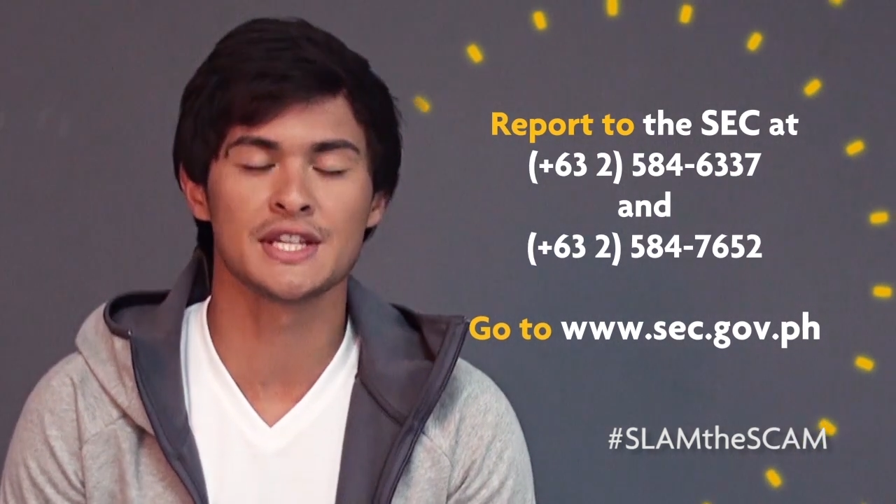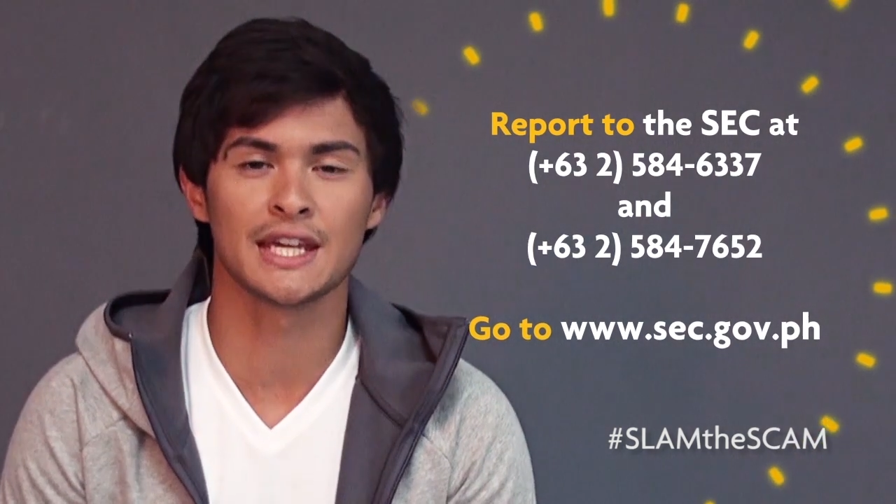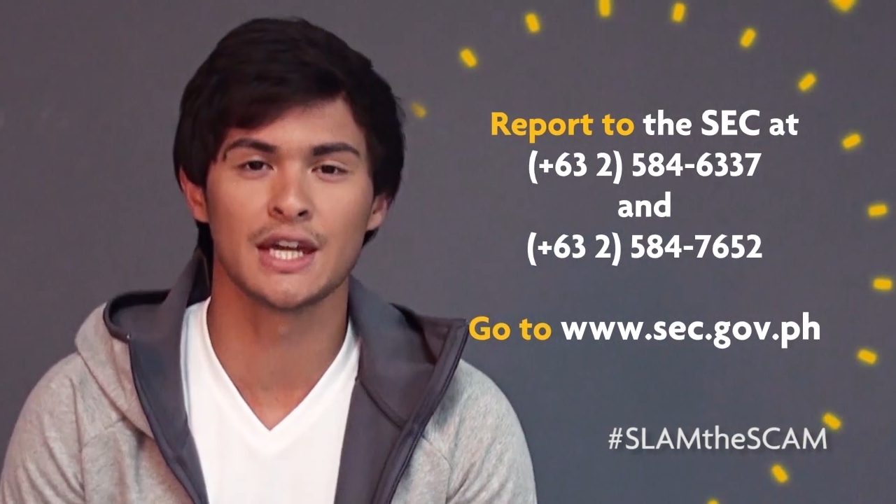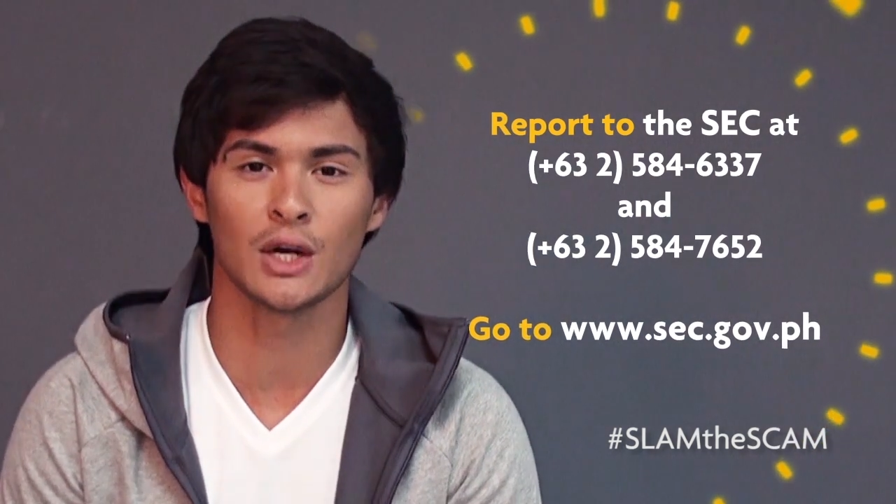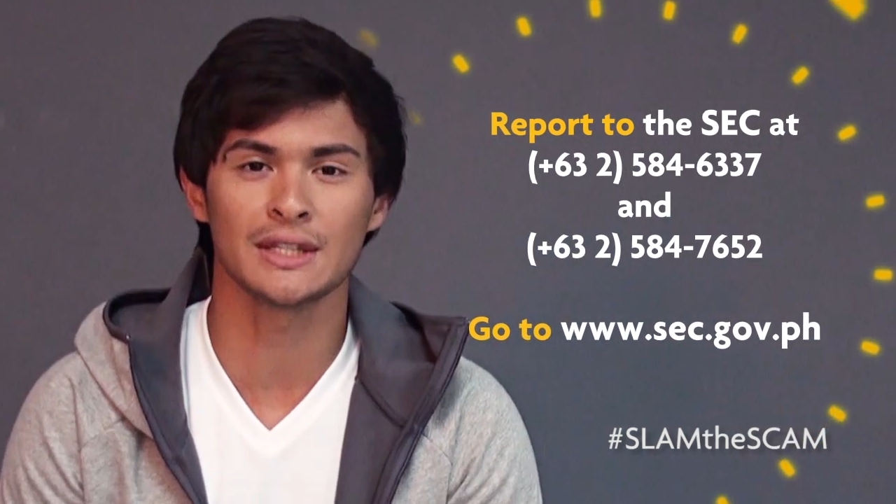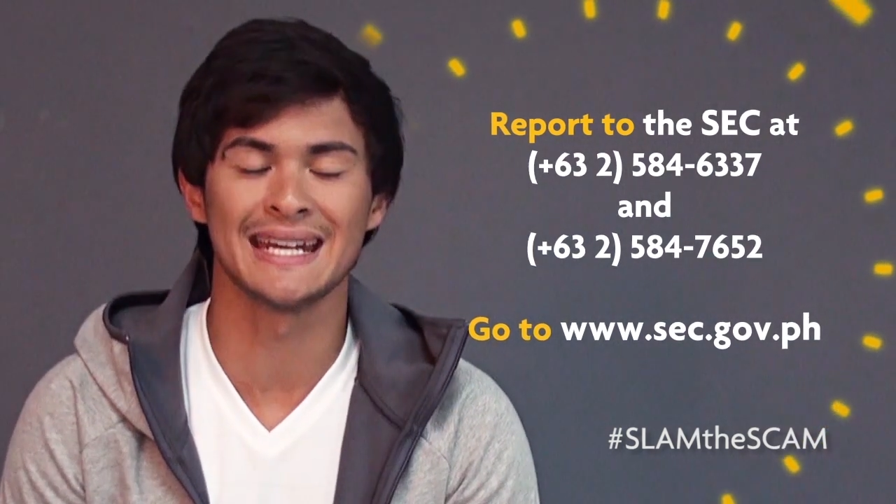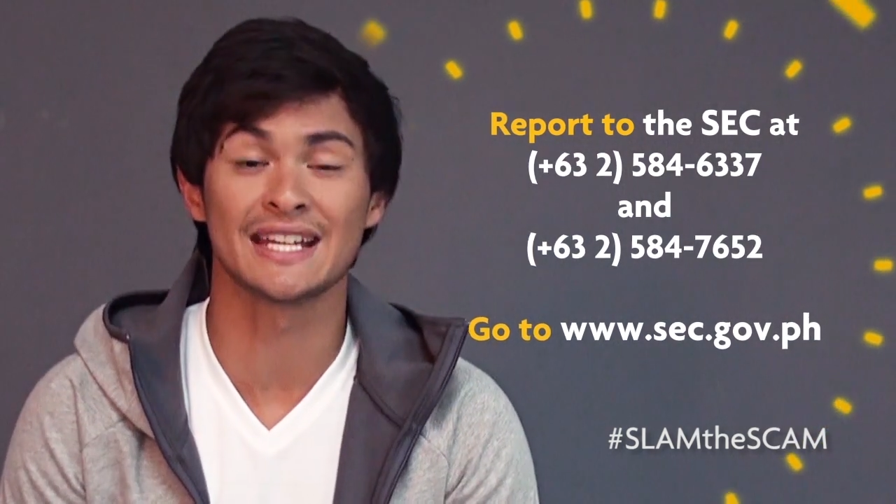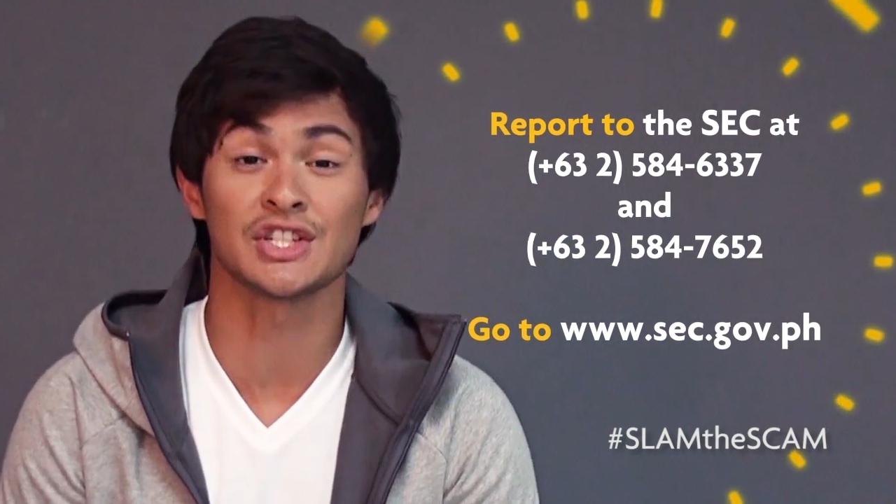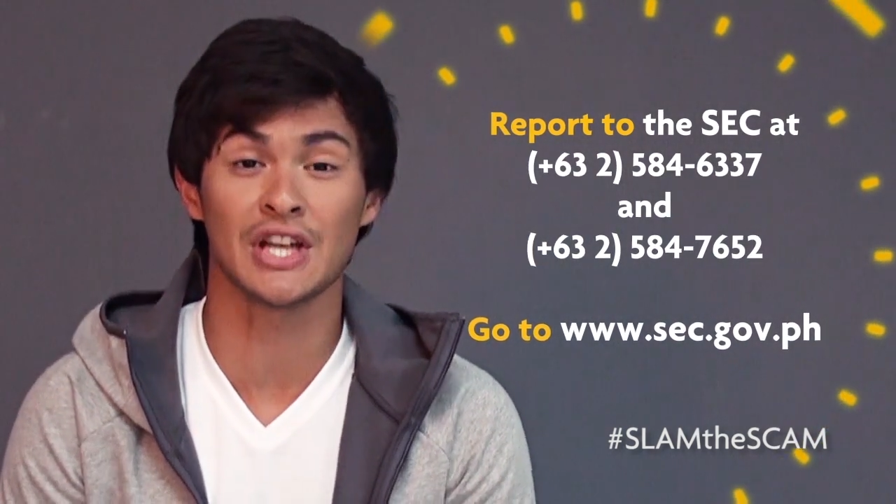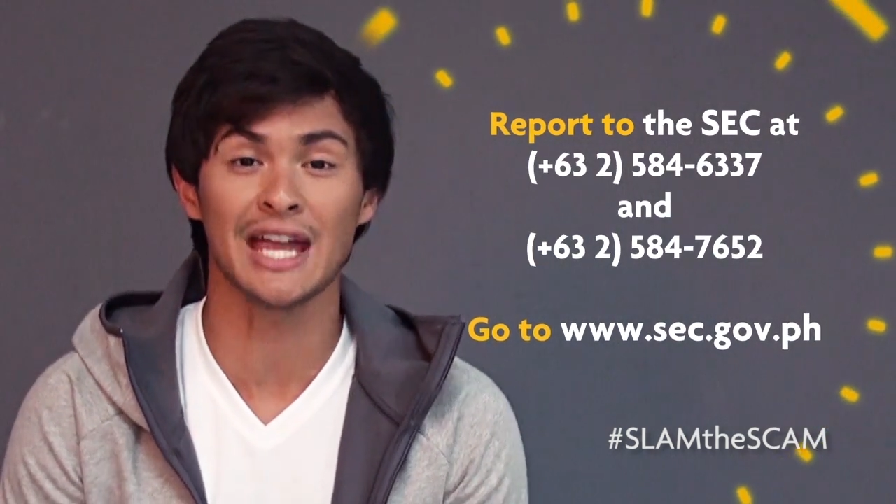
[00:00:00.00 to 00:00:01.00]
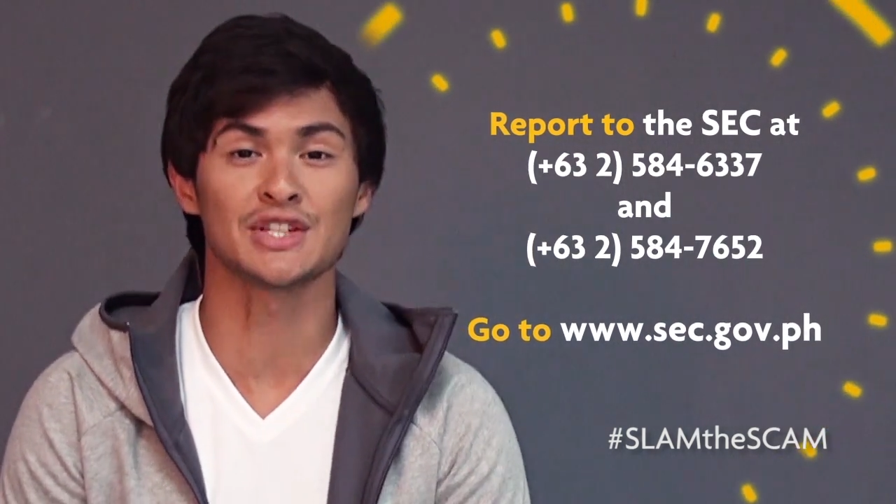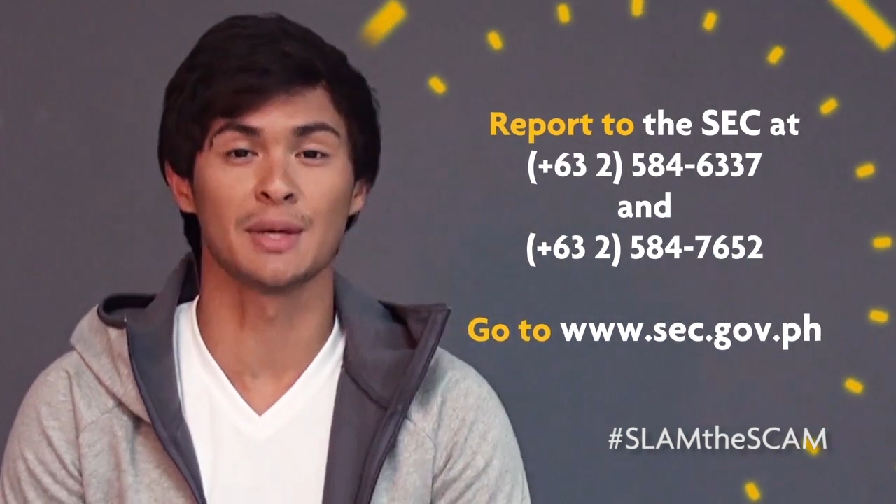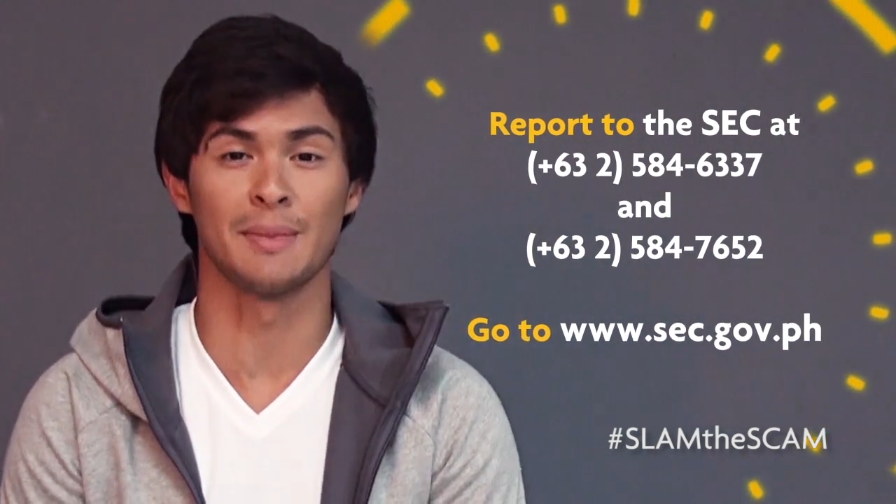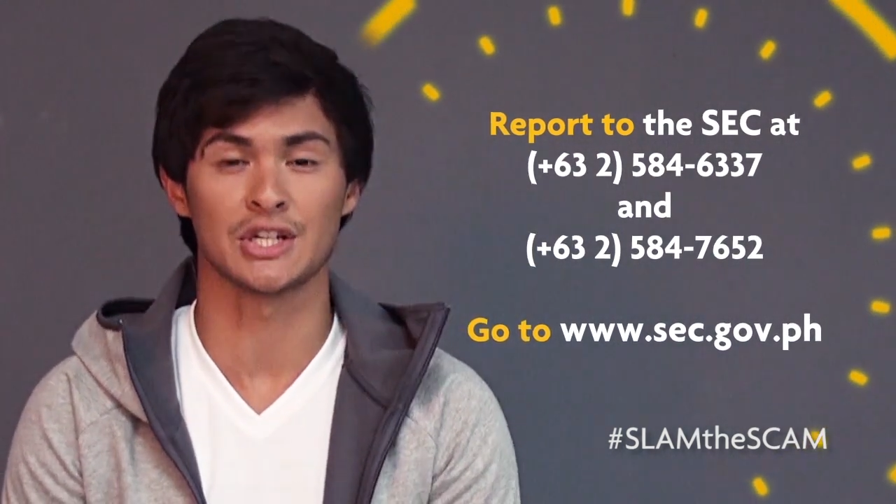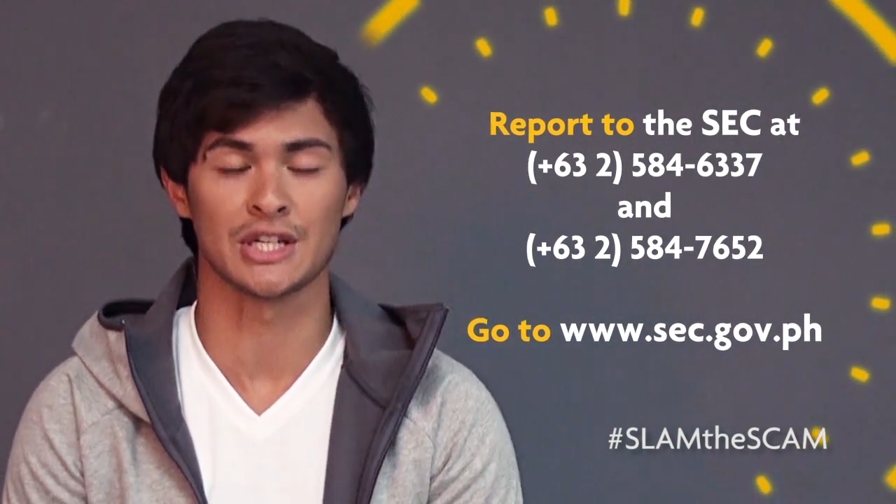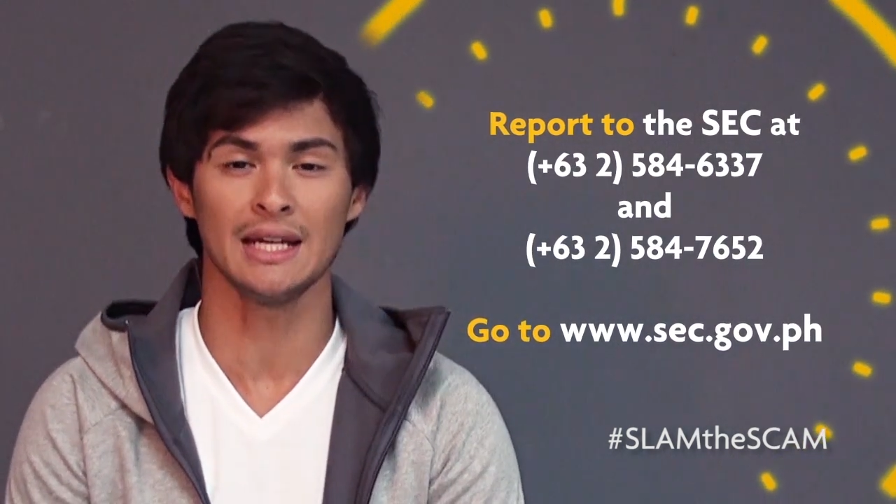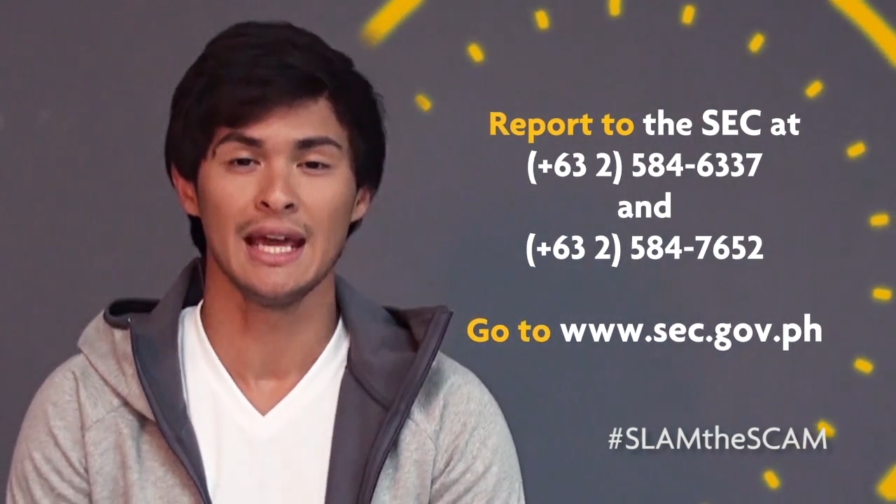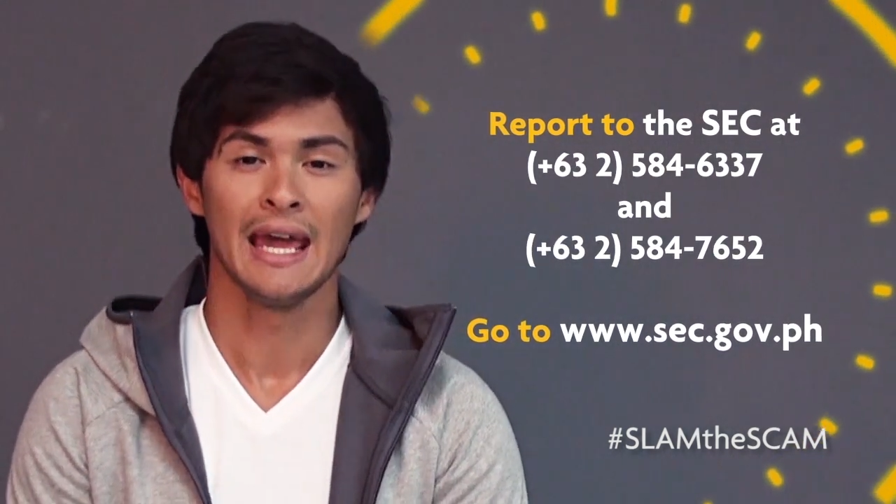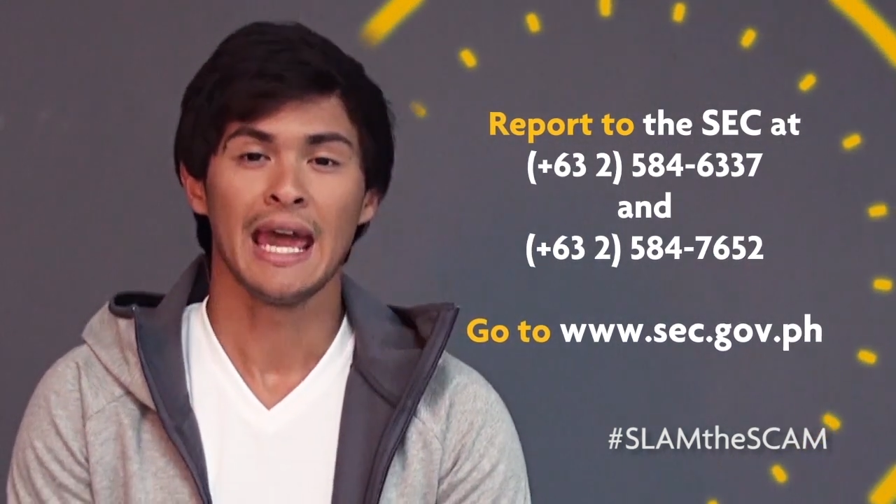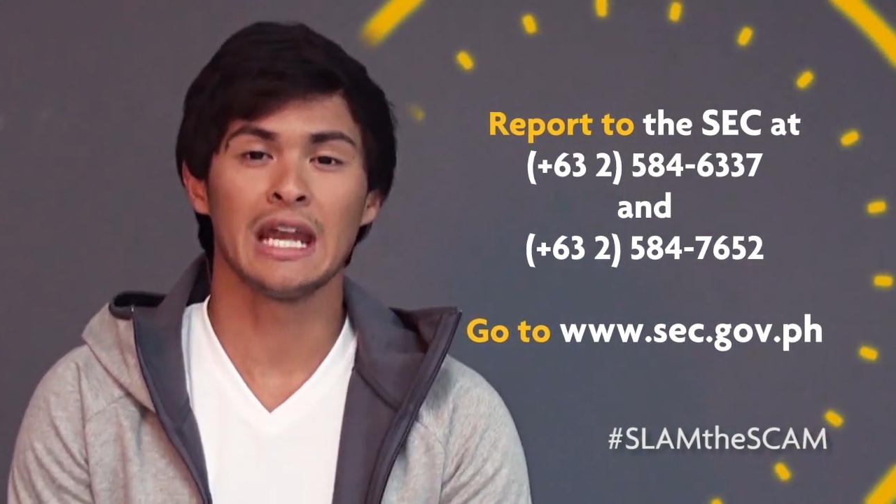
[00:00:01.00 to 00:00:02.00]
Security and Exchange Commission,